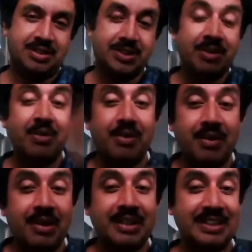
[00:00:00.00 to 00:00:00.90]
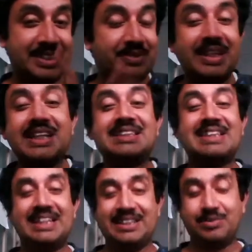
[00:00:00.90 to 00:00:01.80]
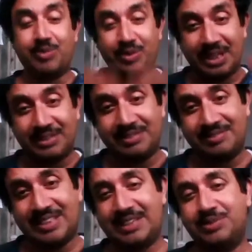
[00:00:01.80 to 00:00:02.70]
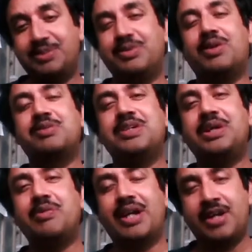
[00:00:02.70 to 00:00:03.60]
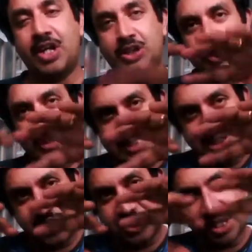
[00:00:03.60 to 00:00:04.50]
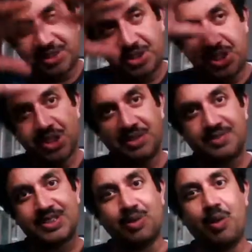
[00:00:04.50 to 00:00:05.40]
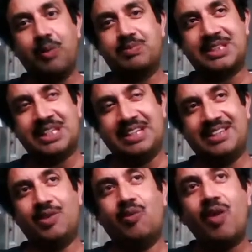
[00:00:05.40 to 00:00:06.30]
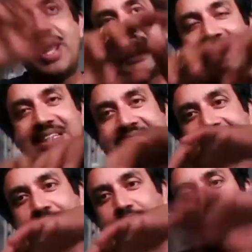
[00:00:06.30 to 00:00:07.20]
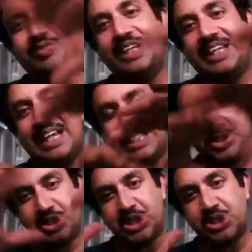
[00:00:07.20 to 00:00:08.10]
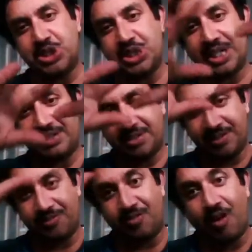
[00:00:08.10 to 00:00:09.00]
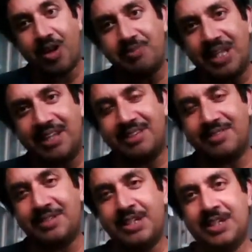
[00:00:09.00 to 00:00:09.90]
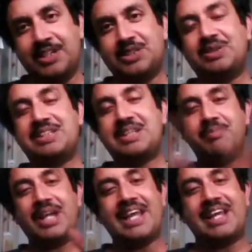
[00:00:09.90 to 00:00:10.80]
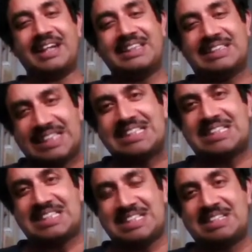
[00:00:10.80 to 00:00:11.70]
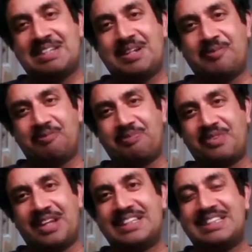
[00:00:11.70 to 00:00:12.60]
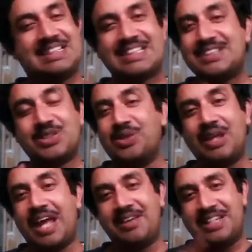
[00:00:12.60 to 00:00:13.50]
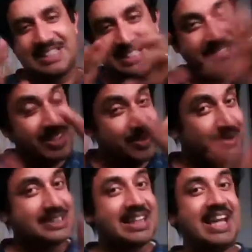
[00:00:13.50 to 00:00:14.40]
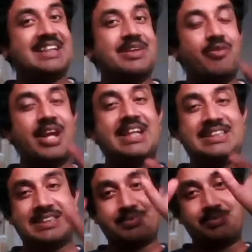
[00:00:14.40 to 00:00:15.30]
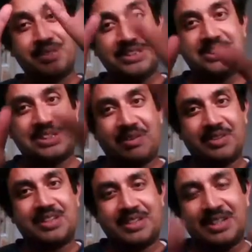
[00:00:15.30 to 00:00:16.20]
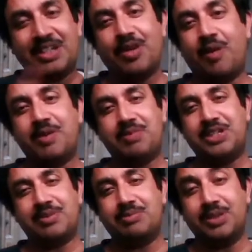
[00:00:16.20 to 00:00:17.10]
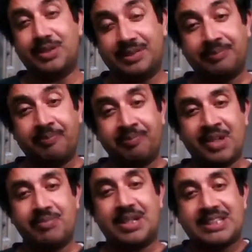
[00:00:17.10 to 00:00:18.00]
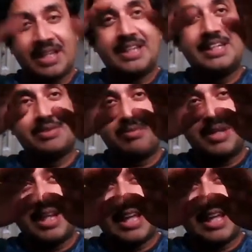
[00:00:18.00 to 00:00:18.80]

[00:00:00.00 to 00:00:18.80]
So that's why I say that more than that would not be required. So this transition of slopes, the way it is moving and changing and reforming the, so the temple-like architecture, it doesn't, it never looks like the way it is printed on the cover page of the book, because it will be